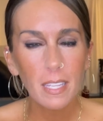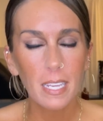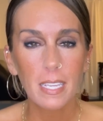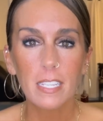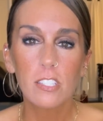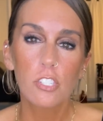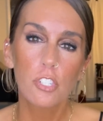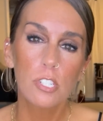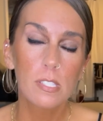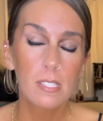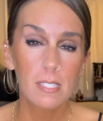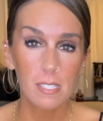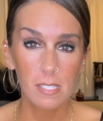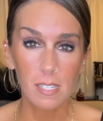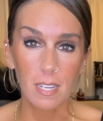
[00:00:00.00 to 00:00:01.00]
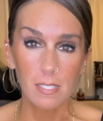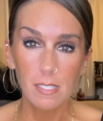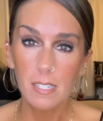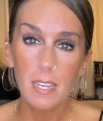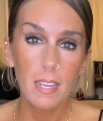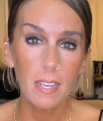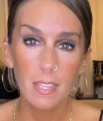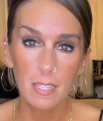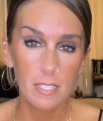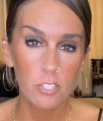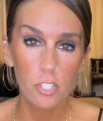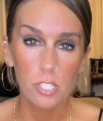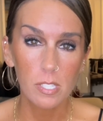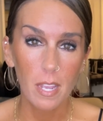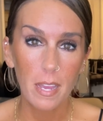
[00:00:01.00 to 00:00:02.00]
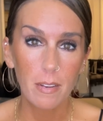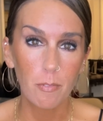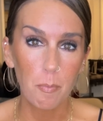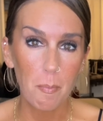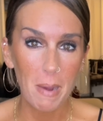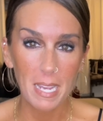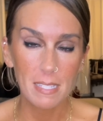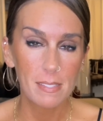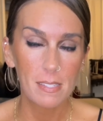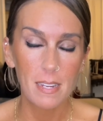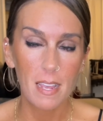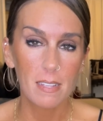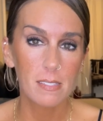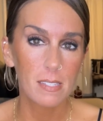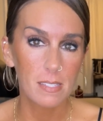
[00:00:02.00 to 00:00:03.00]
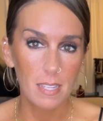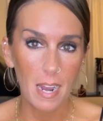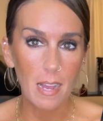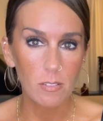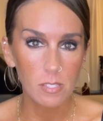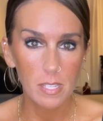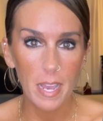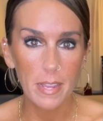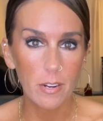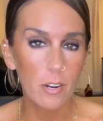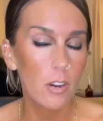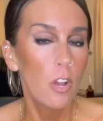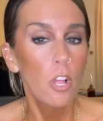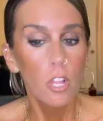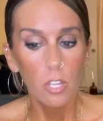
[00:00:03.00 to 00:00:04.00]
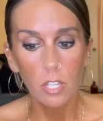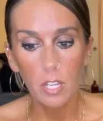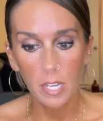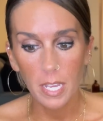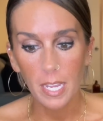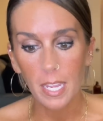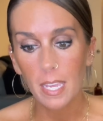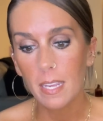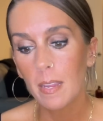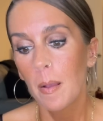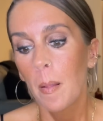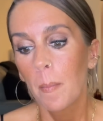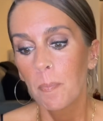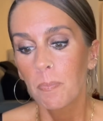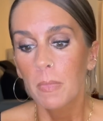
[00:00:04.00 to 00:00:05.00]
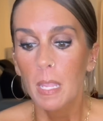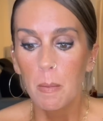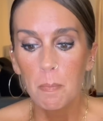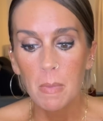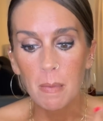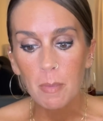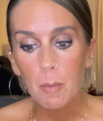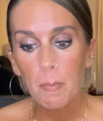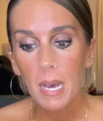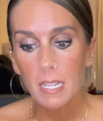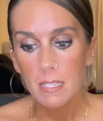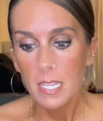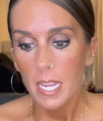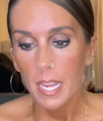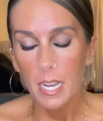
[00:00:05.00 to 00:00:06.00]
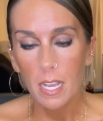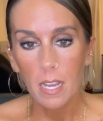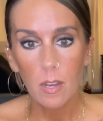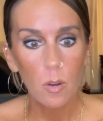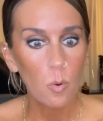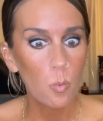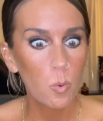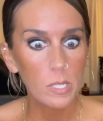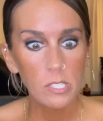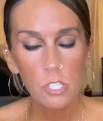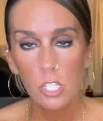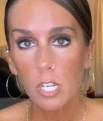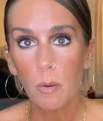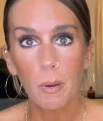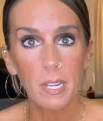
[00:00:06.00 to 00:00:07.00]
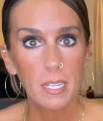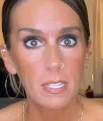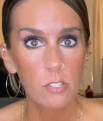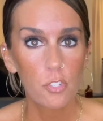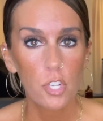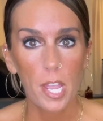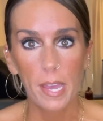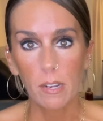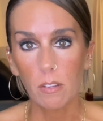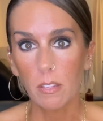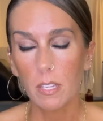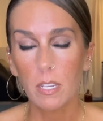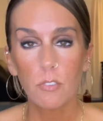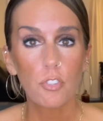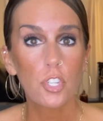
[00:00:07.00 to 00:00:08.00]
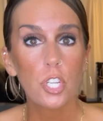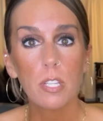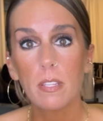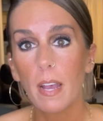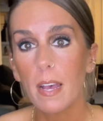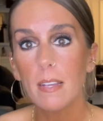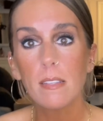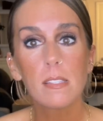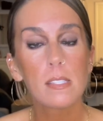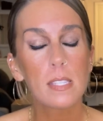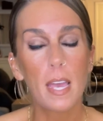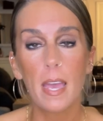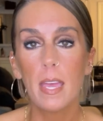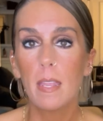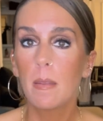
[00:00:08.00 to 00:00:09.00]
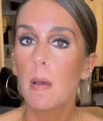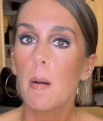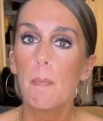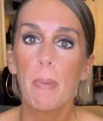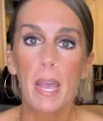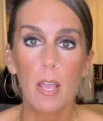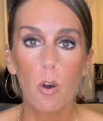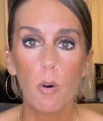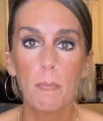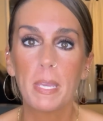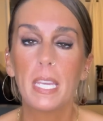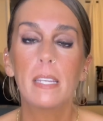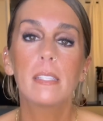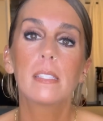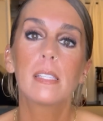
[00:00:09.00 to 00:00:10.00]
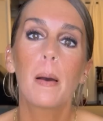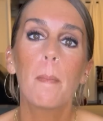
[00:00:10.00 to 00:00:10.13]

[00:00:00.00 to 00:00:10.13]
Like, it's just disgusting, and that's just kind of my stance as an outsider looking in. Maybe Montana wants to go on his channel, and if she does, then by all means.